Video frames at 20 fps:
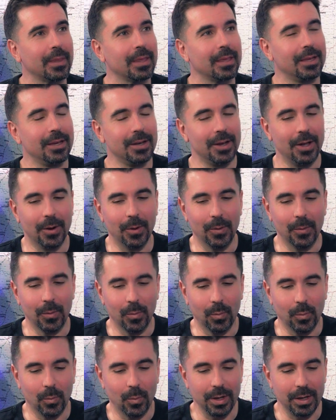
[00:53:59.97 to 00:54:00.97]

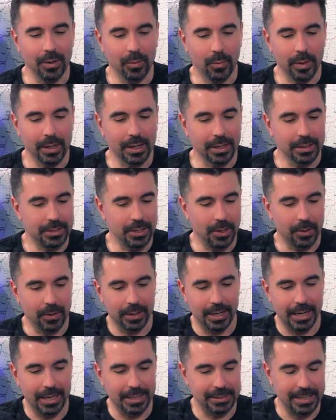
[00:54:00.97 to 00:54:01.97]
we can
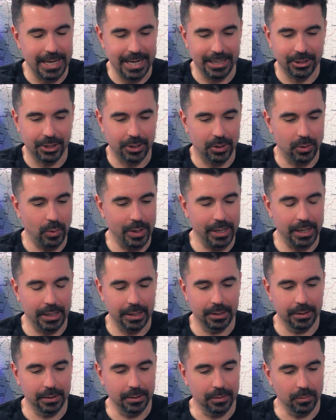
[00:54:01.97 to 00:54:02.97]
tokenize nature. We
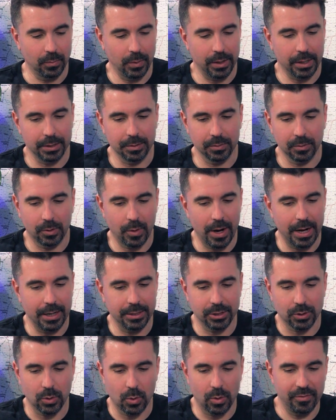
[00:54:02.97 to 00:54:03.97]
can create a
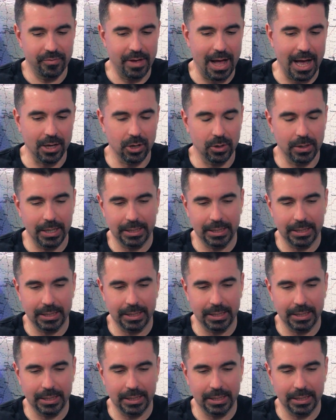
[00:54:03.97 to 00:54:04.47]
store of value